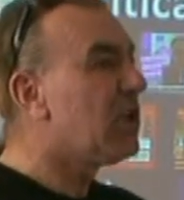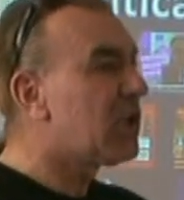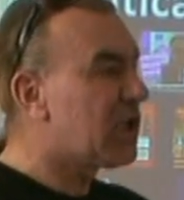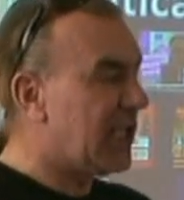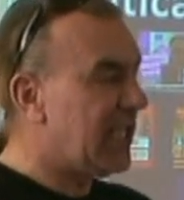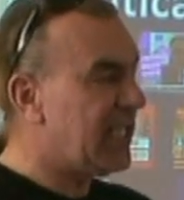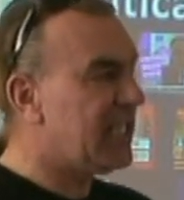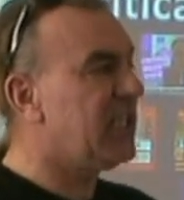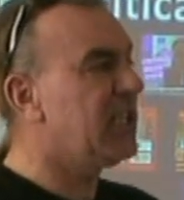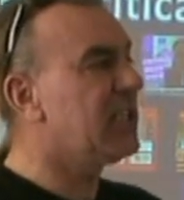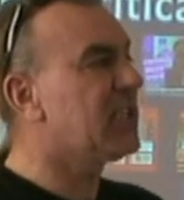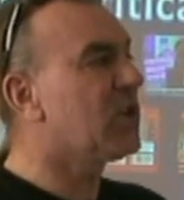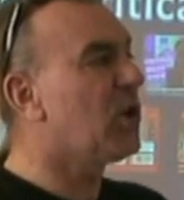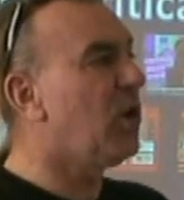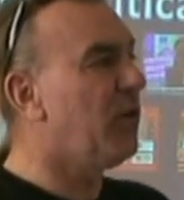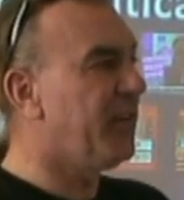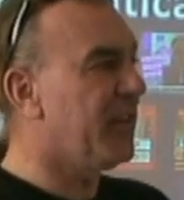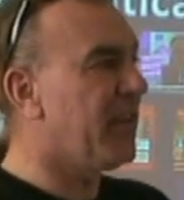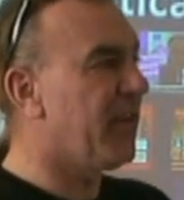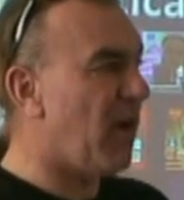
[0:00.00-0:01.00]
Solicitors
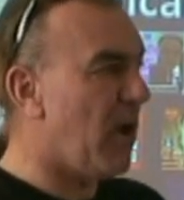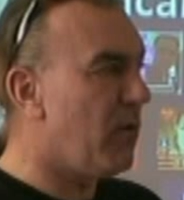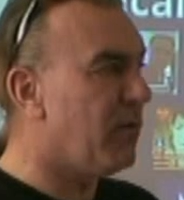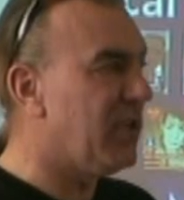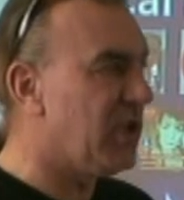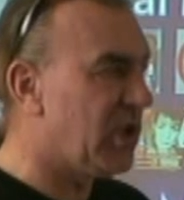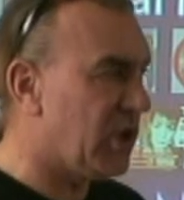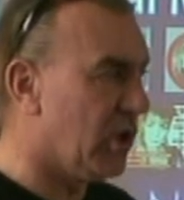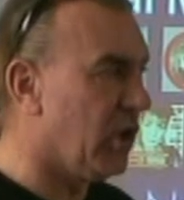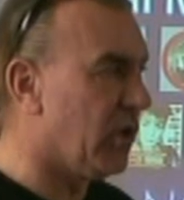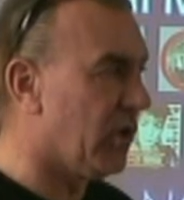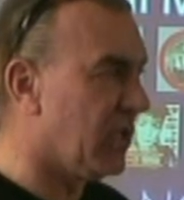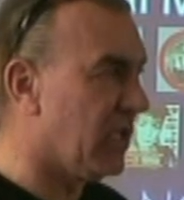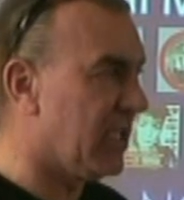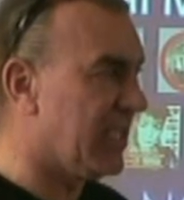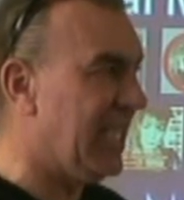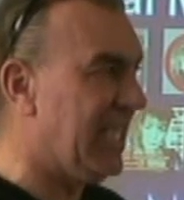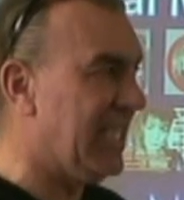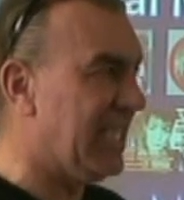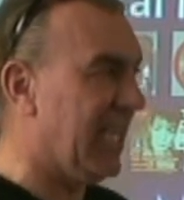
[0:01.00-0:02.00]
cover their own
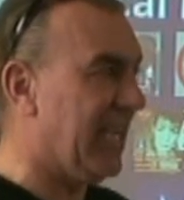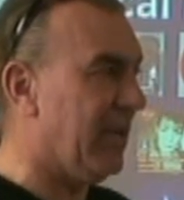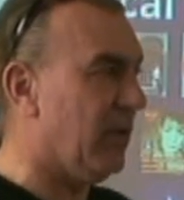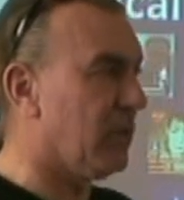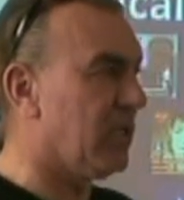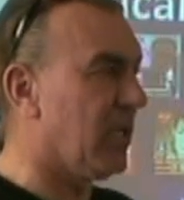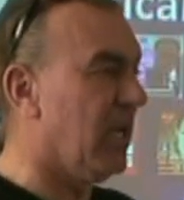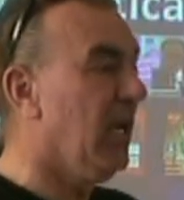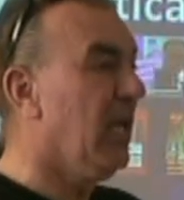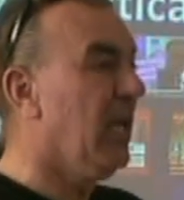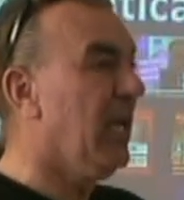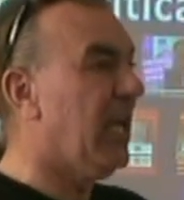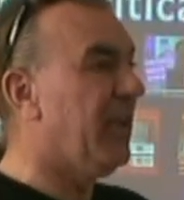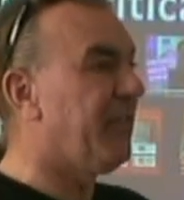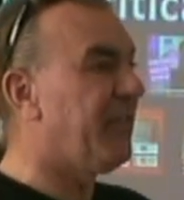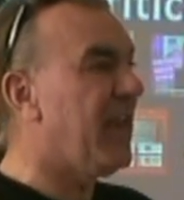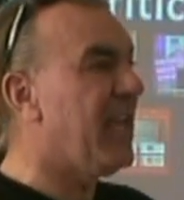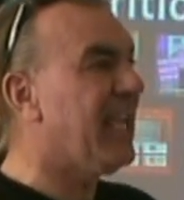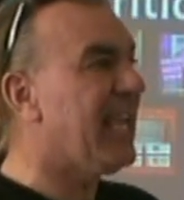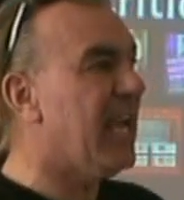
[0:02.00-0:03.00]
insurance details.
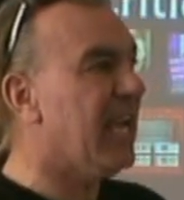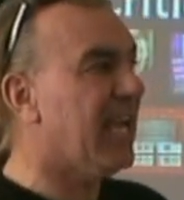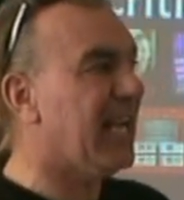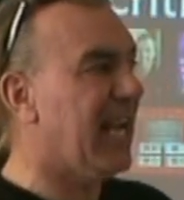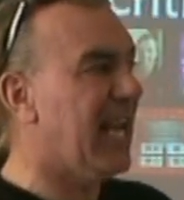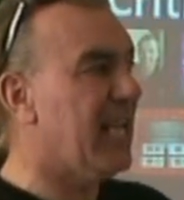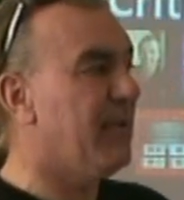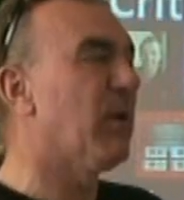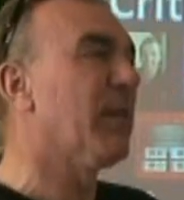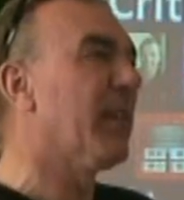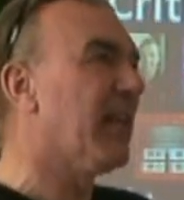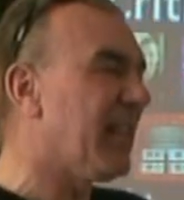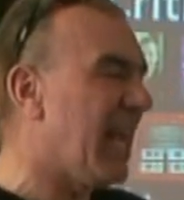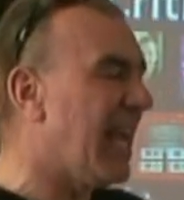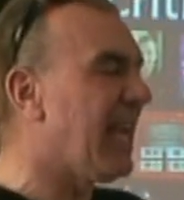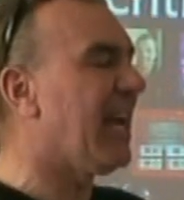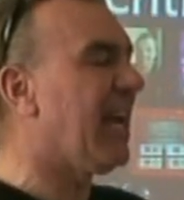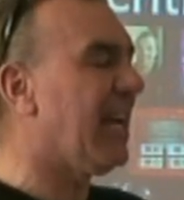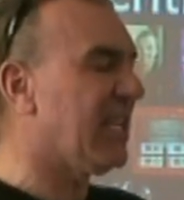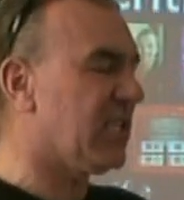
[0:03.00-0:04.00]
If they get a claim, well,
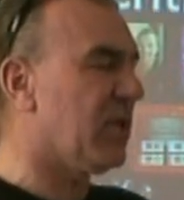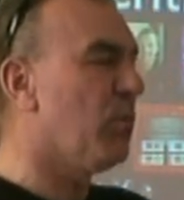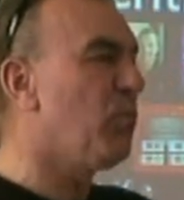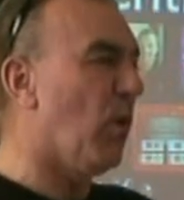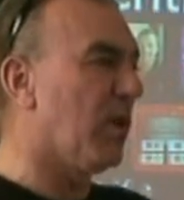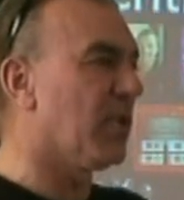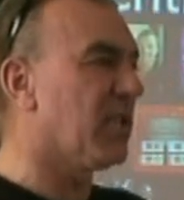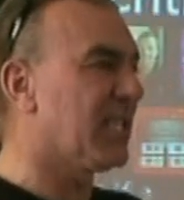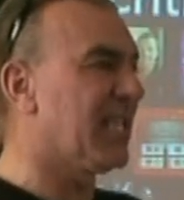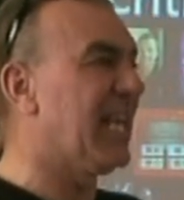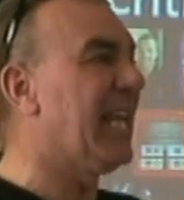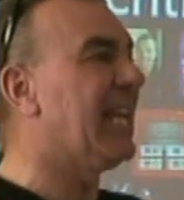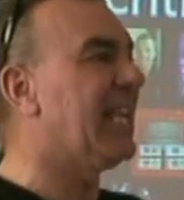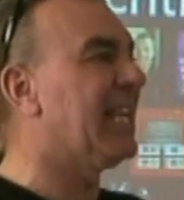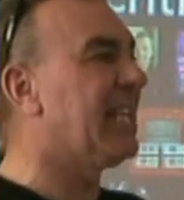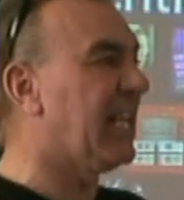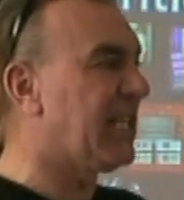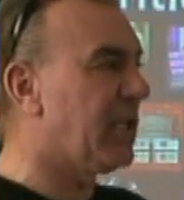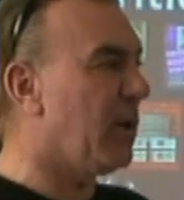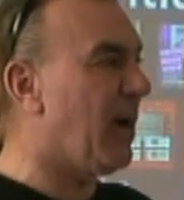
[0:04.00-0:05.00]
they actually
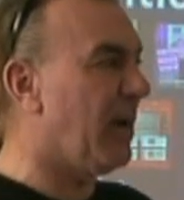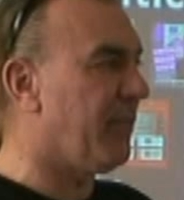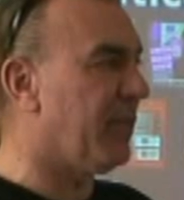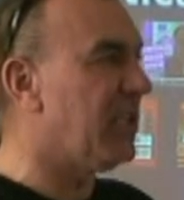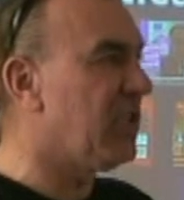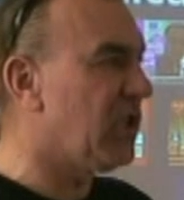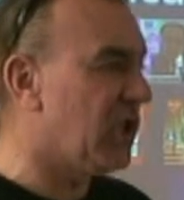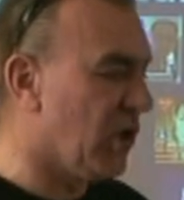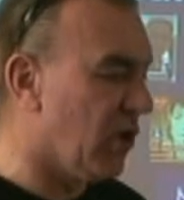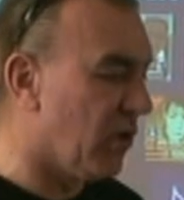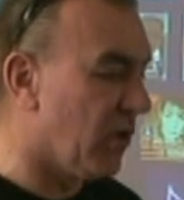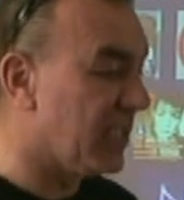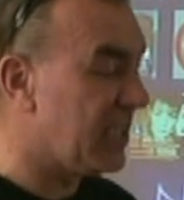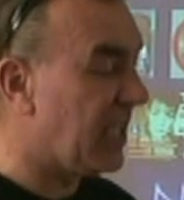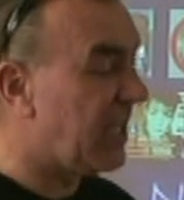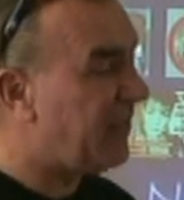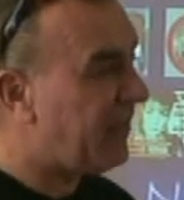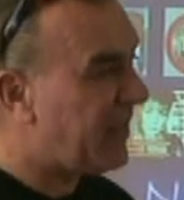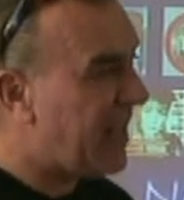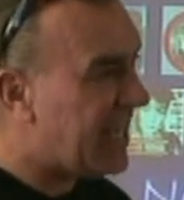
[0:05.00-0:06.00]
they do have an
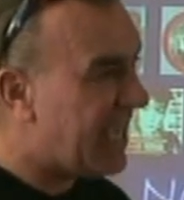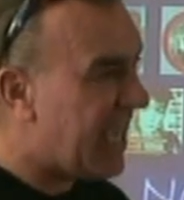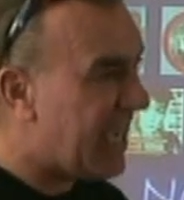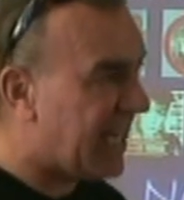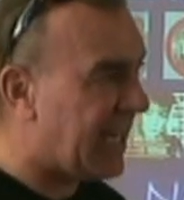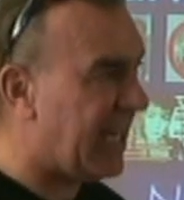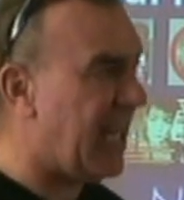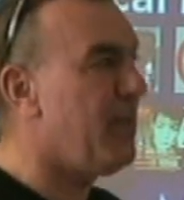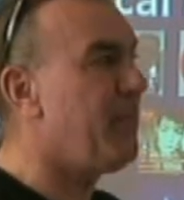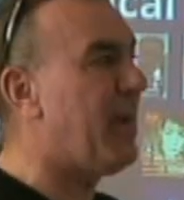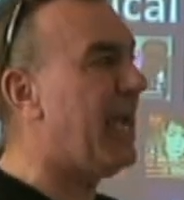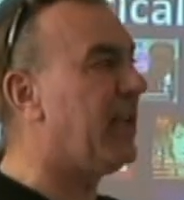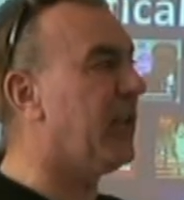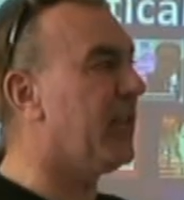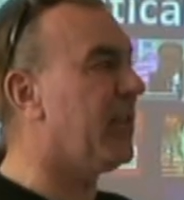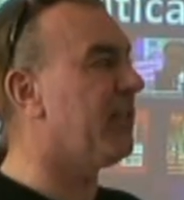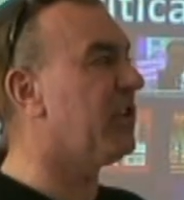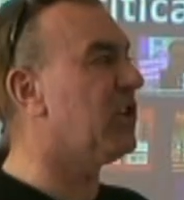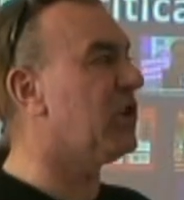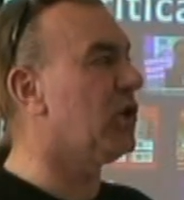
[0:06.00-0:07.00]
insurance, and if they get a claim made
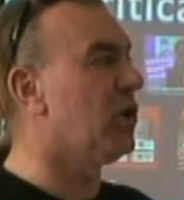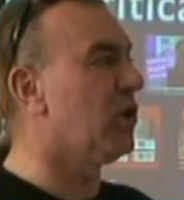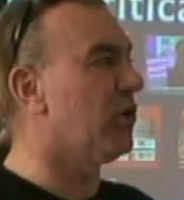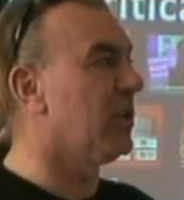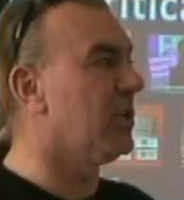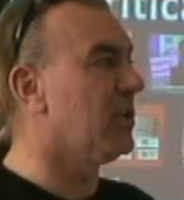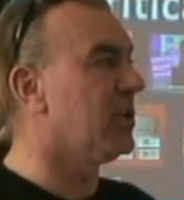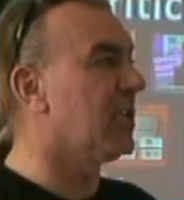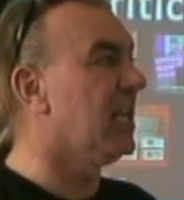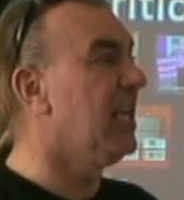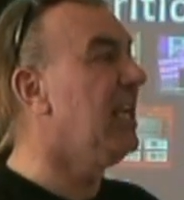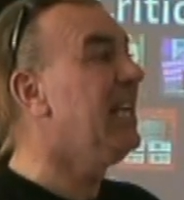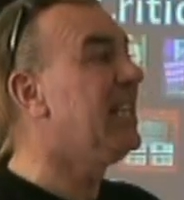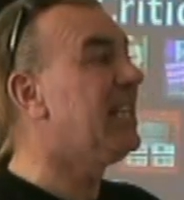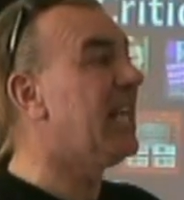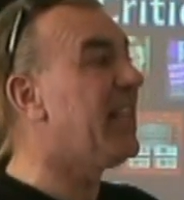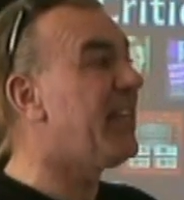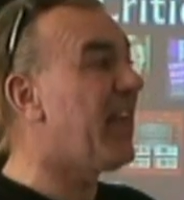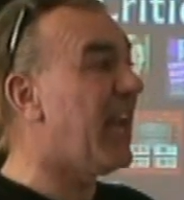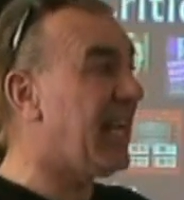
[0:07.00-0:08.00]
on their insurance,
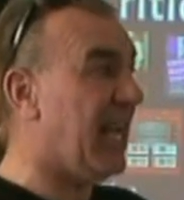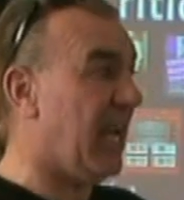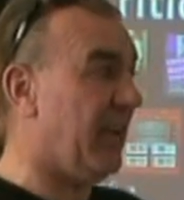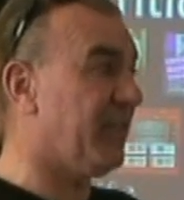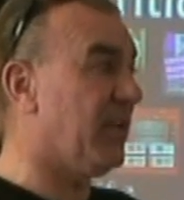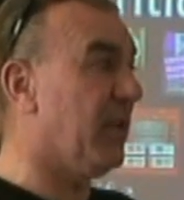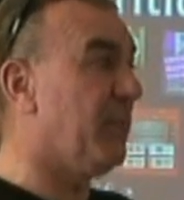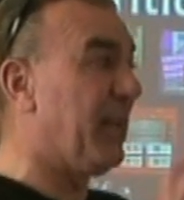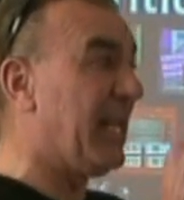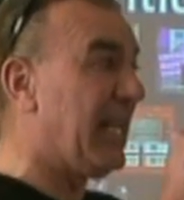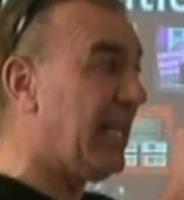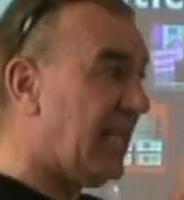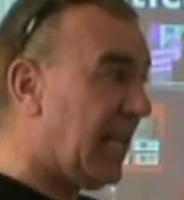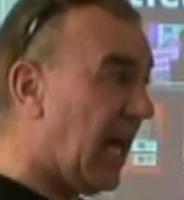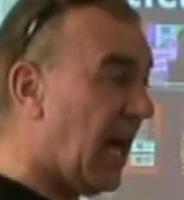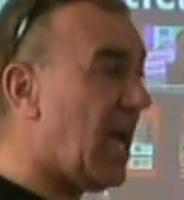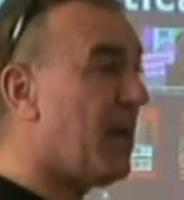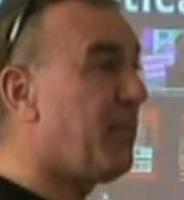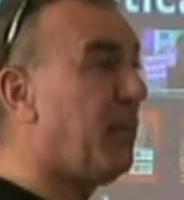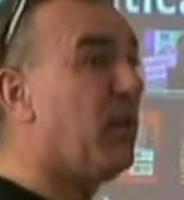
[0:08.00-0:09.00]
they then have to be
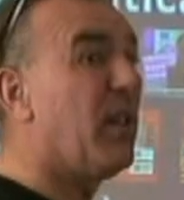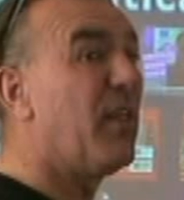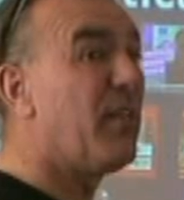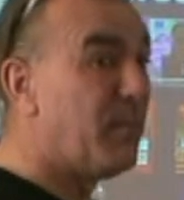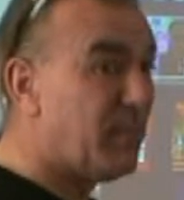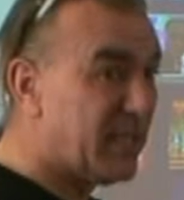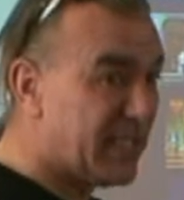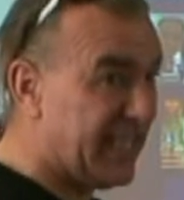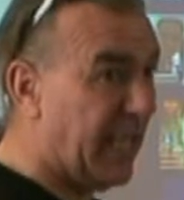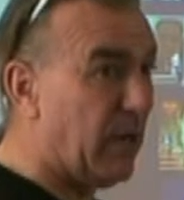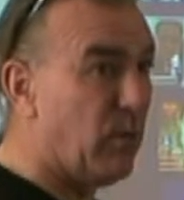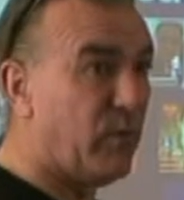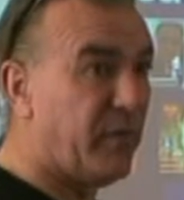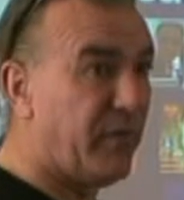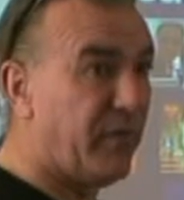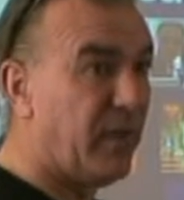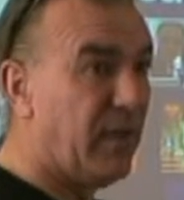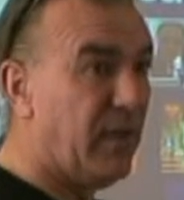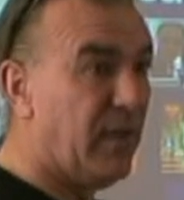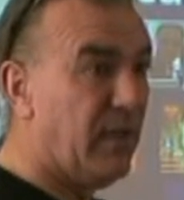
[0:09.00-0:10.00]
liable
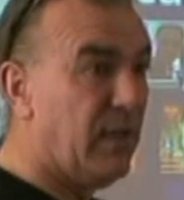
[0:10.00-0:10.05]
themselves.